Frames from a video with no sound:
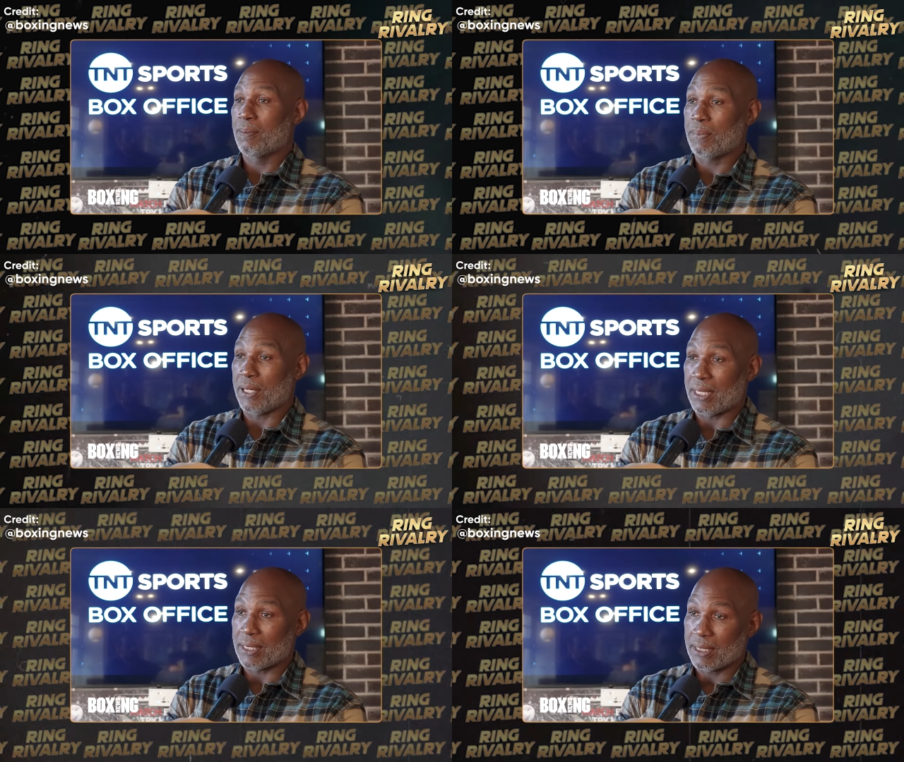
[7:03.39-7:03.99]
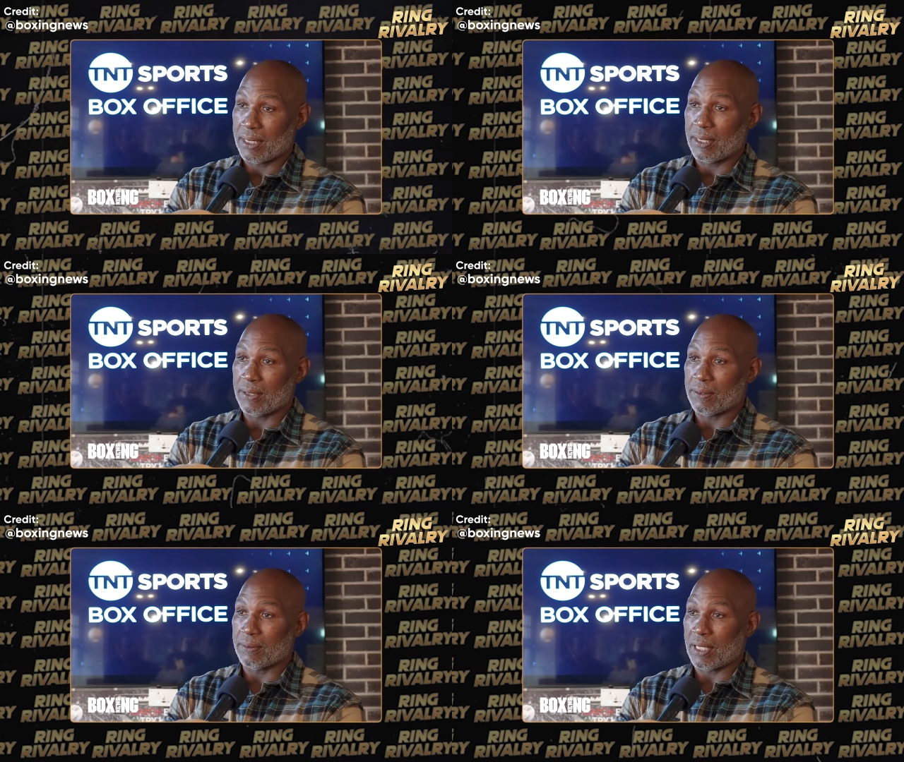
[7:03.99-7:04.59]
But, you
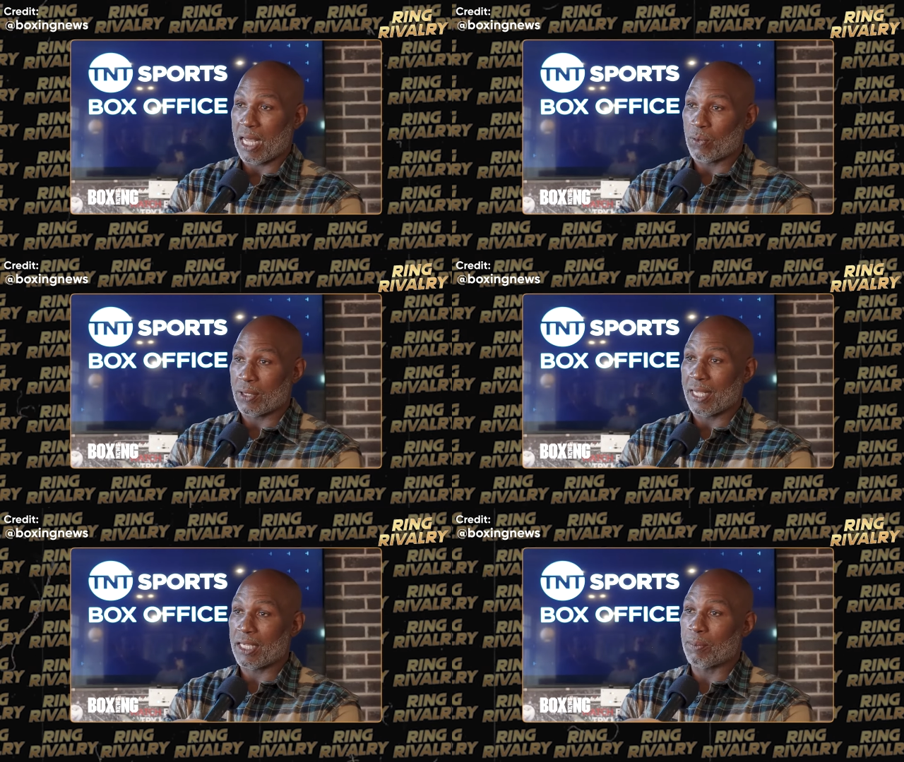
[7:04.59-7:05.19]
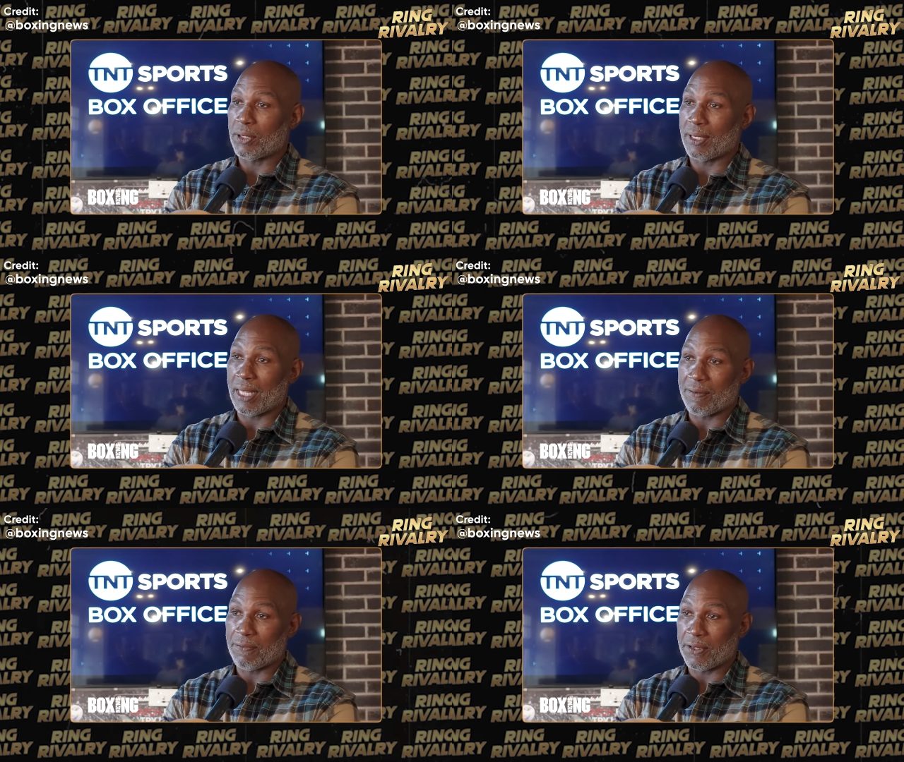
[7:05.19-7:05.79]
know, I would like him a little
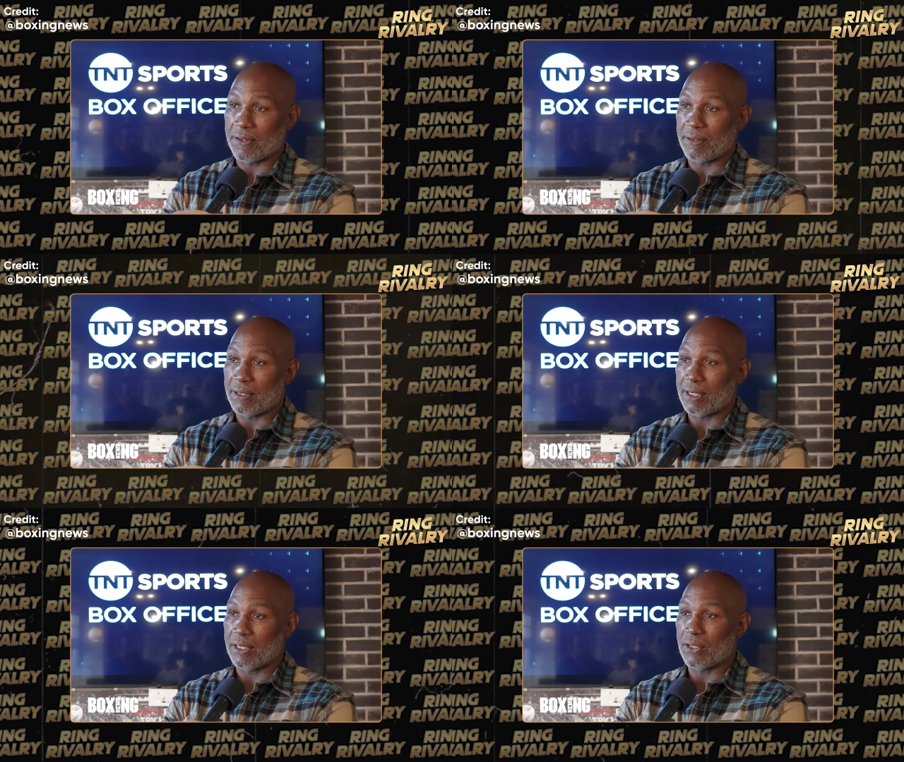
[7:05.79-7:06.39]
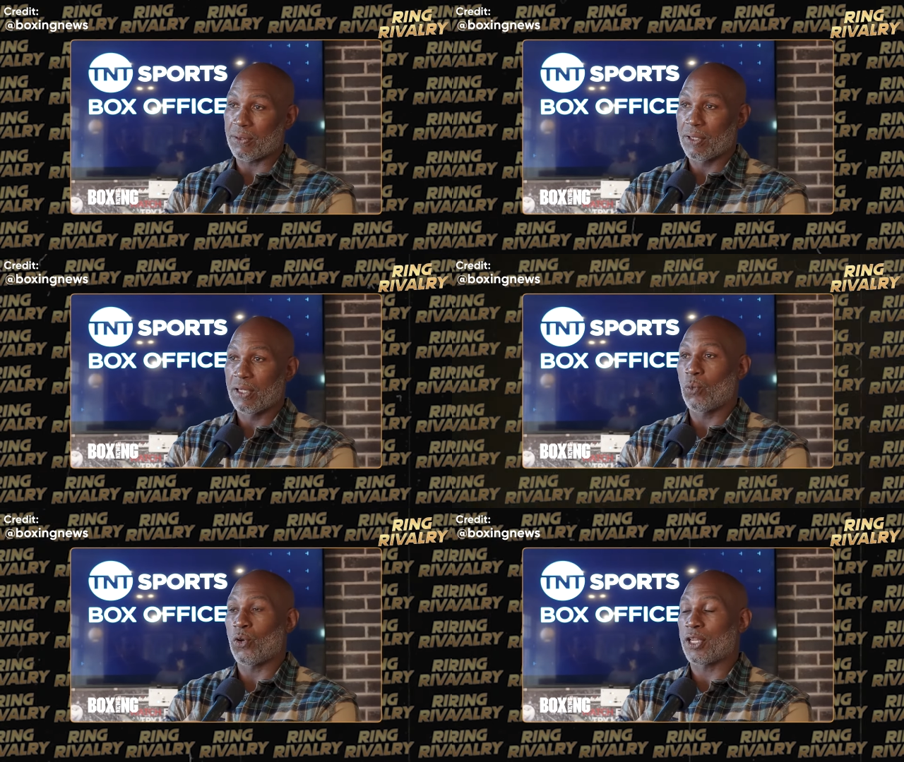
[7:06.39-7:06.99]
heavier and, you know,
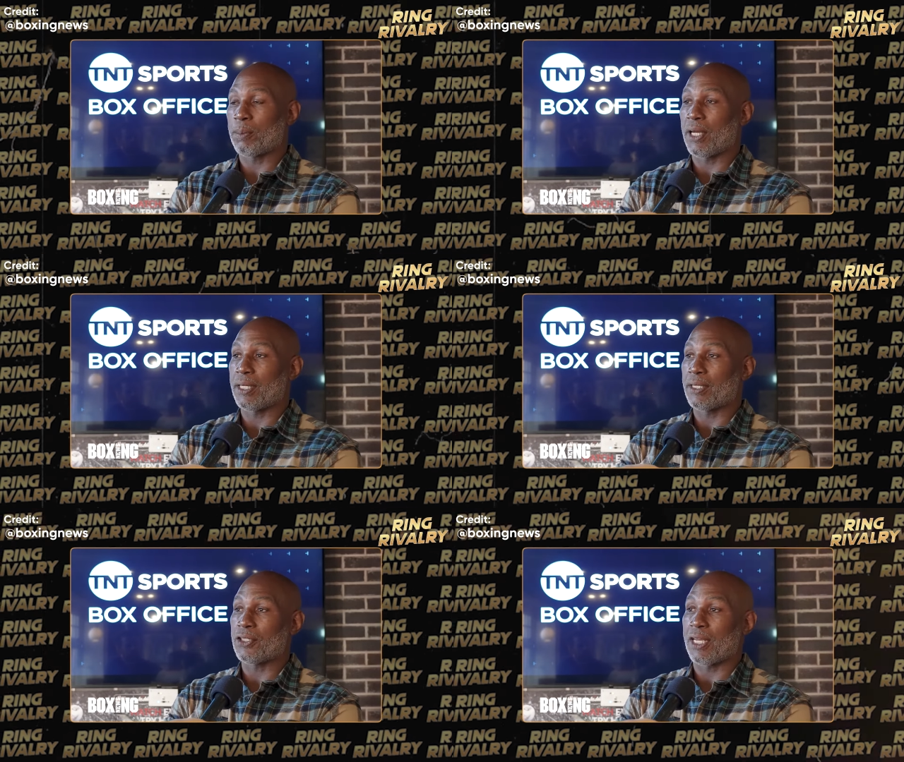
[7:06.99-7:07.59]
working behind the